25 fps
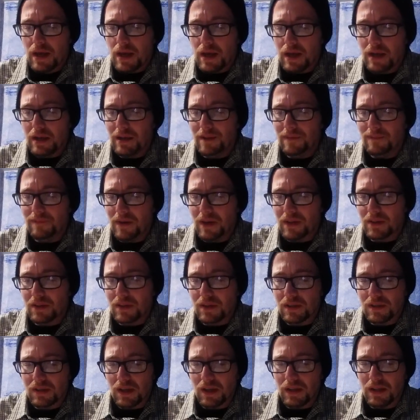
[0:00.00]
and
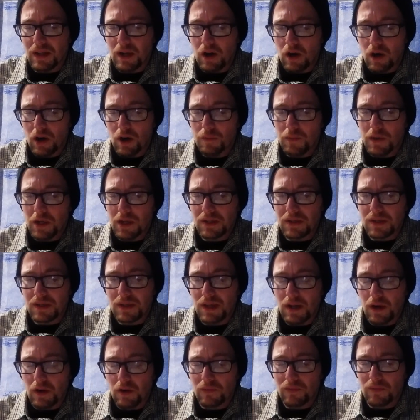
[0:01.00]
defenses on the Army
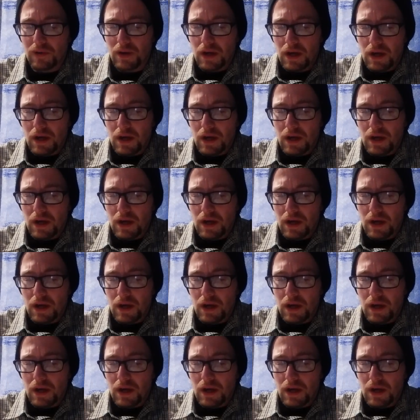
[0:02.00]
itself.